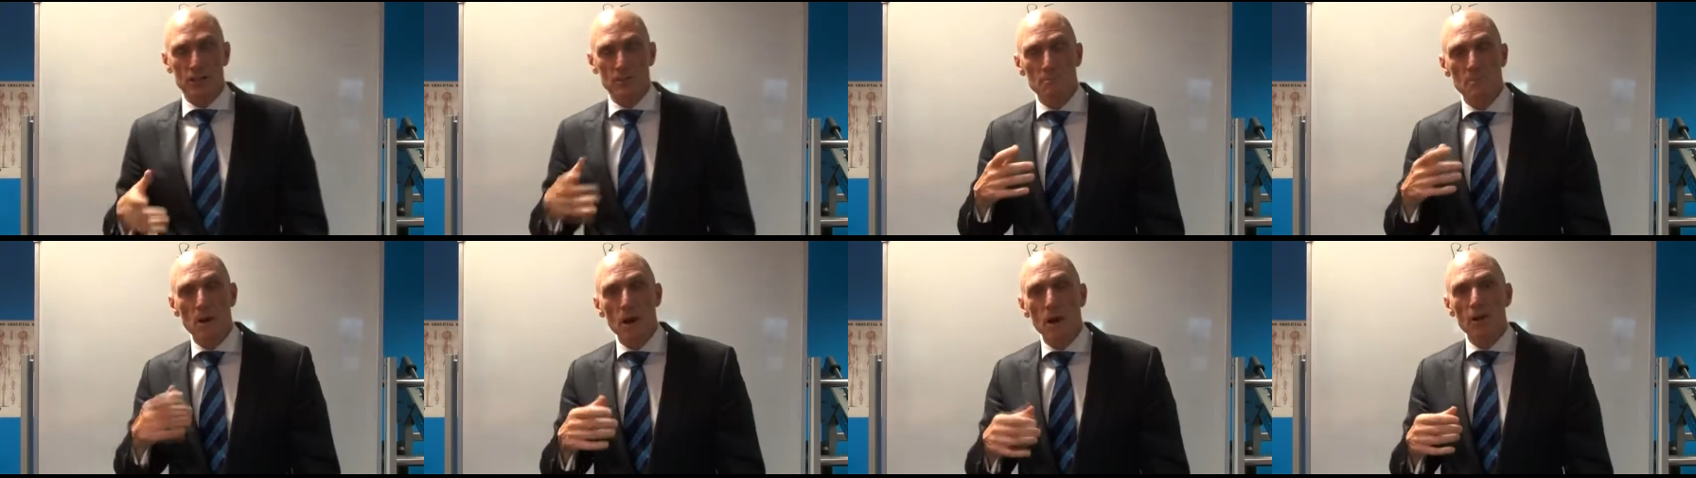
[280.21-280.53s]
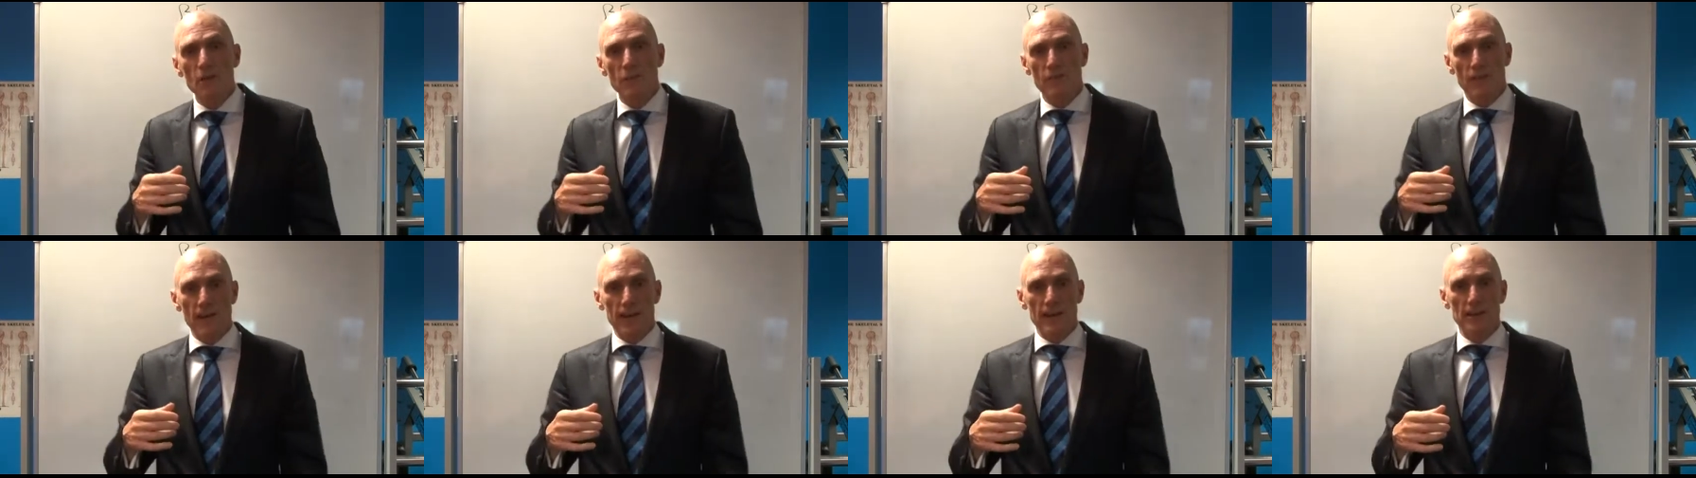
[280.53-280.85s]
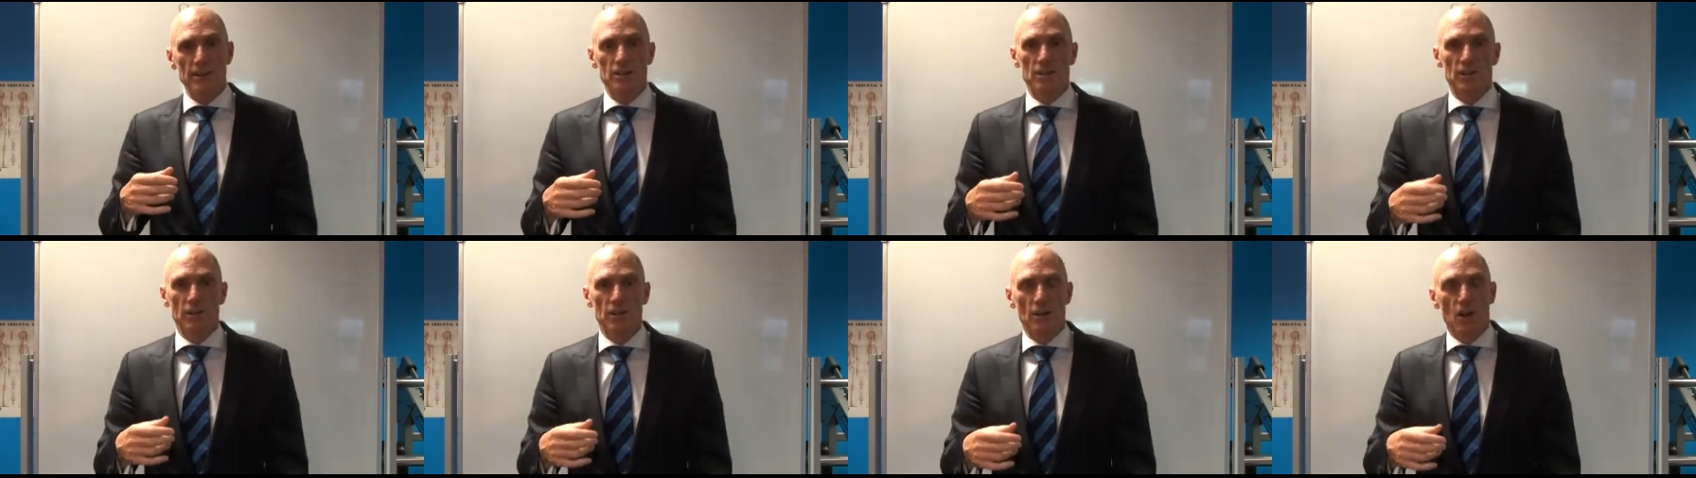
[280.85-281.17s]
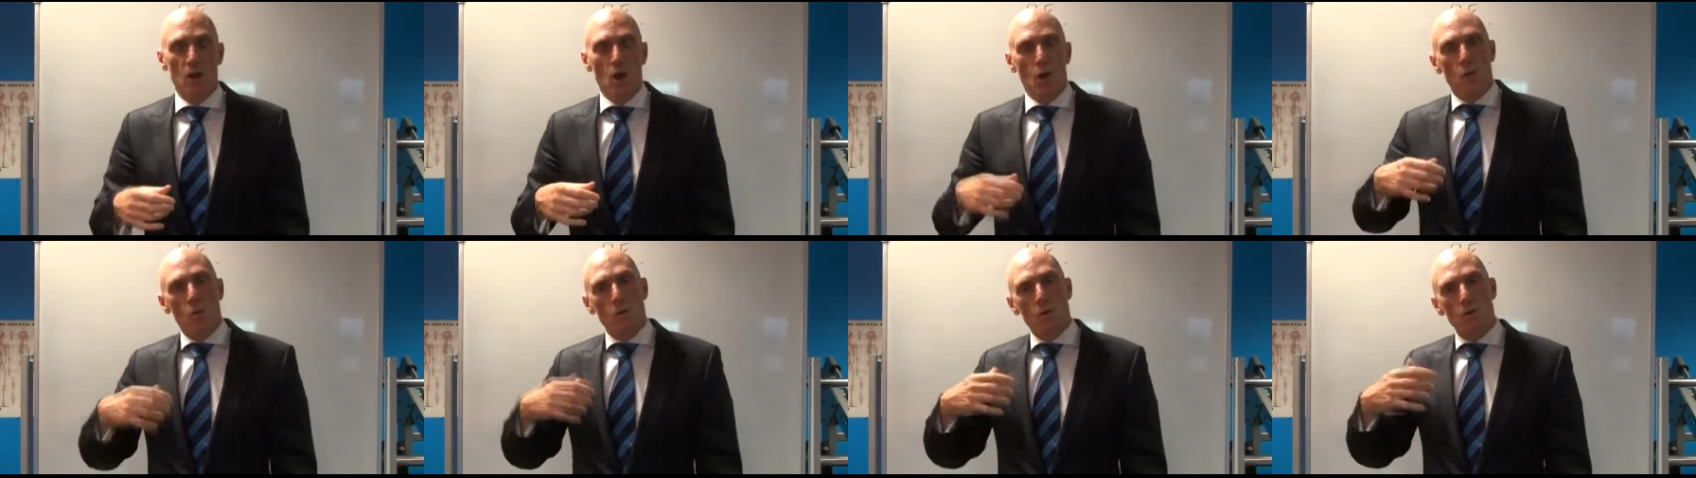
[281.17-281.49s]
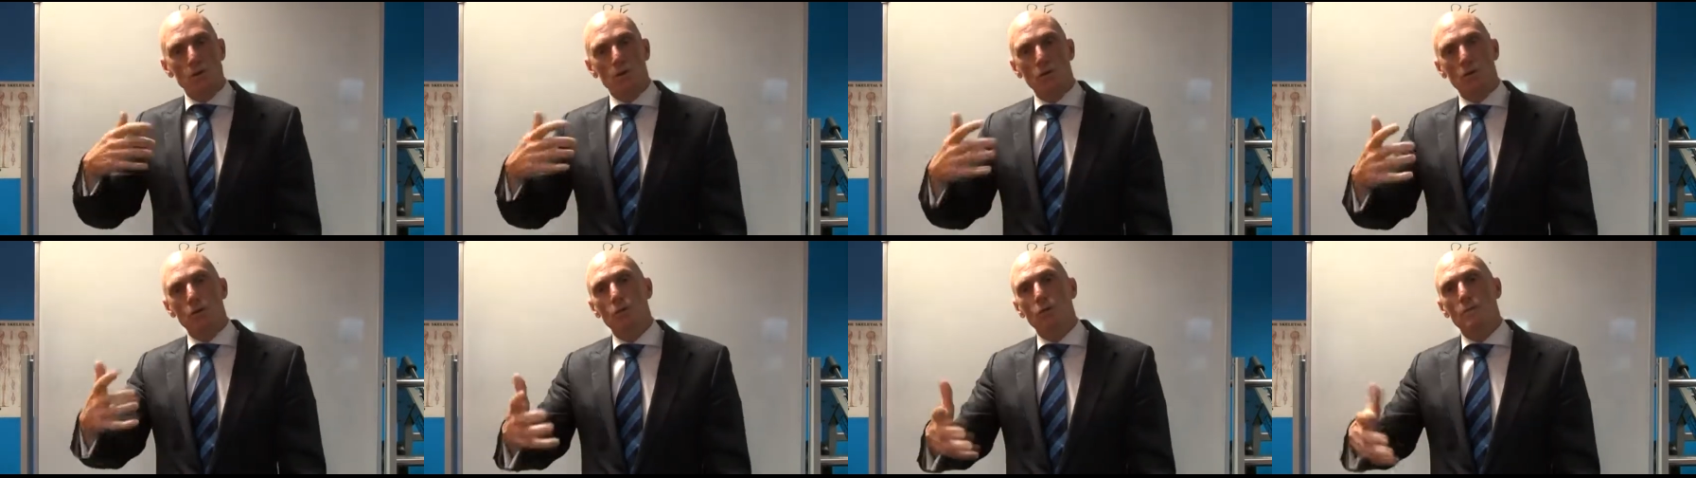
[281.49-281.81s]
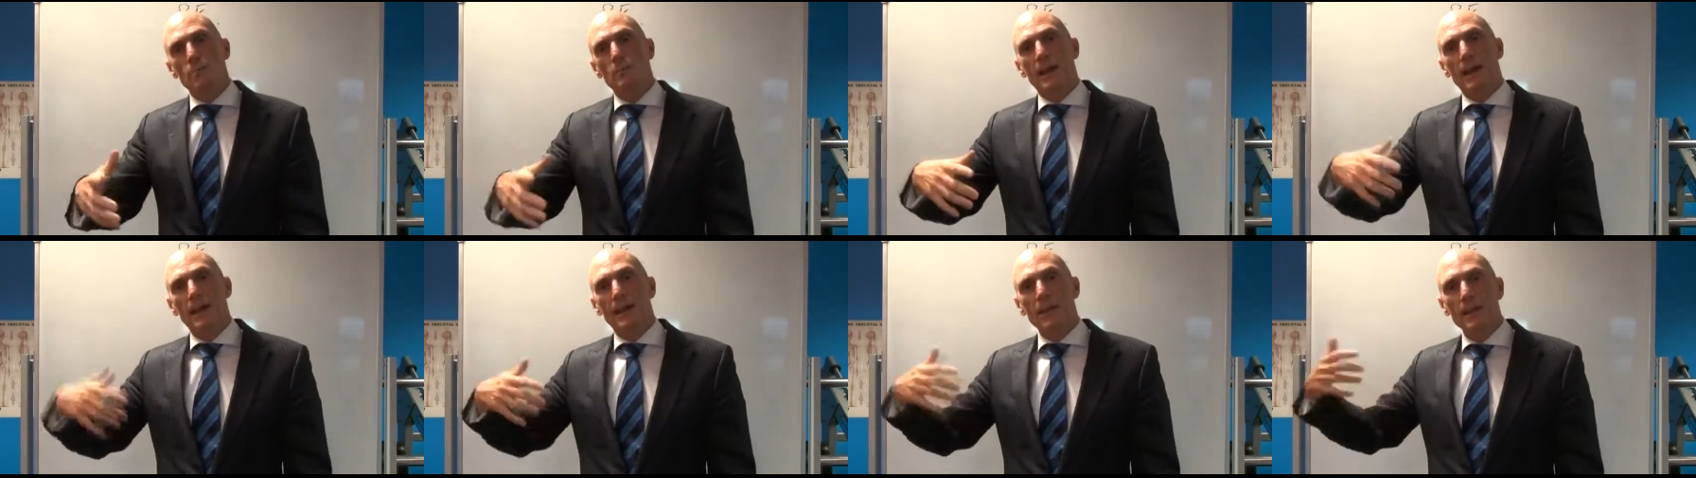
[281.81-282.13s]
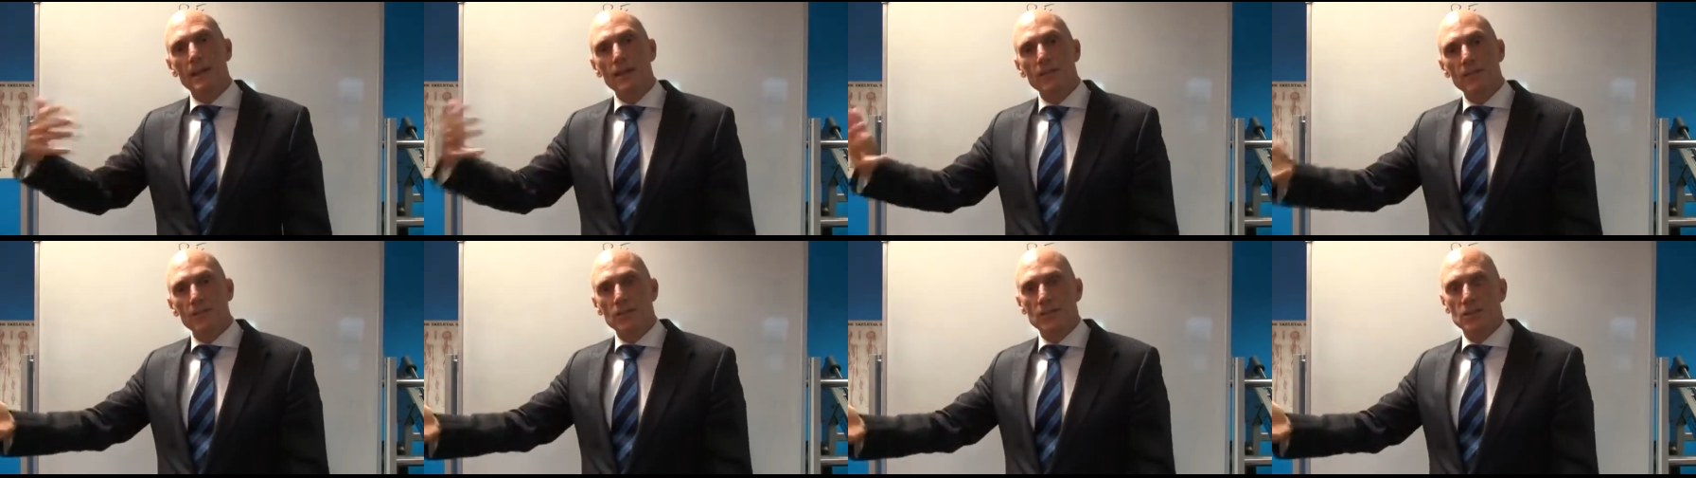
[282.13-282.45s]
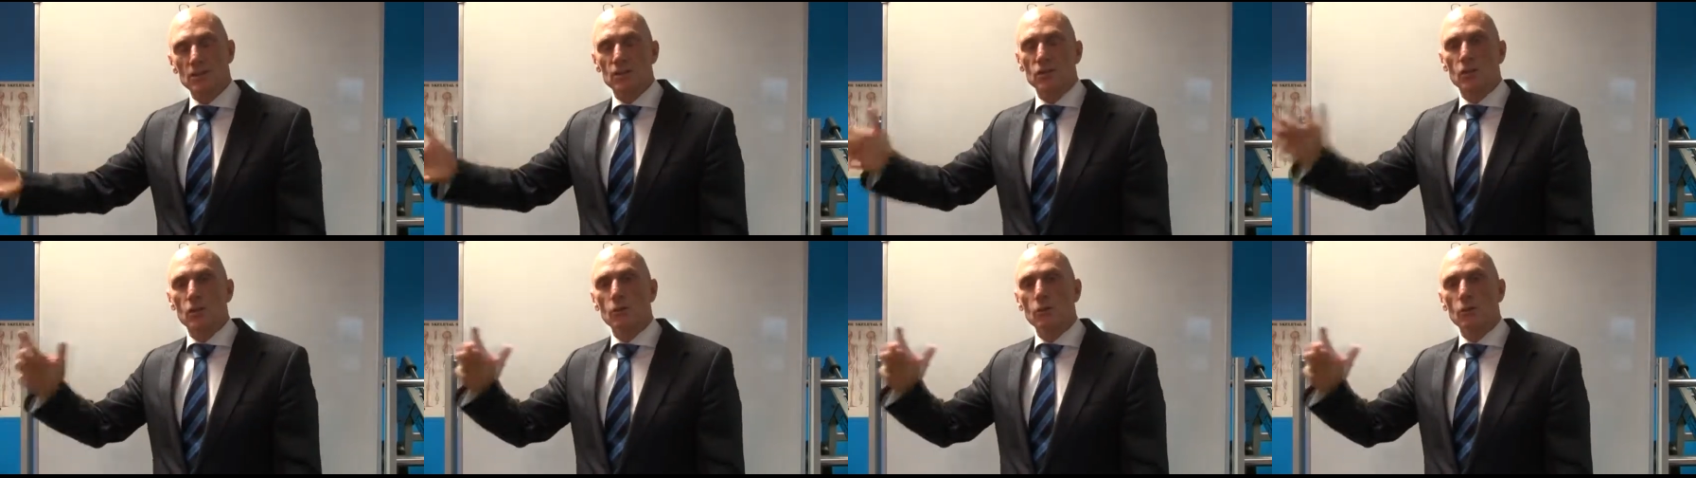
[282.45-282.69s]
The motivation was to look magnificent